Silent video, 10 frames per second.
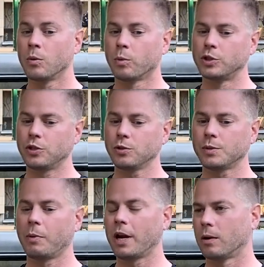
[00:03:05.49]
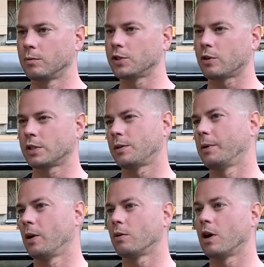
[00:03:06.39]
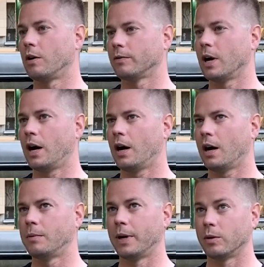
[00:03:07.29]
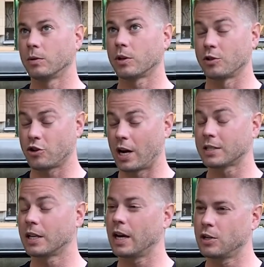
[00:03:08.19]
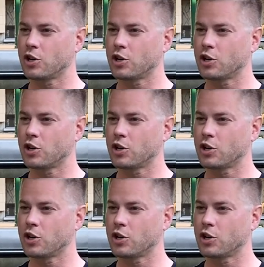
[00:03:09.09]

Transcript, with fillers: reduce my own stress about contracting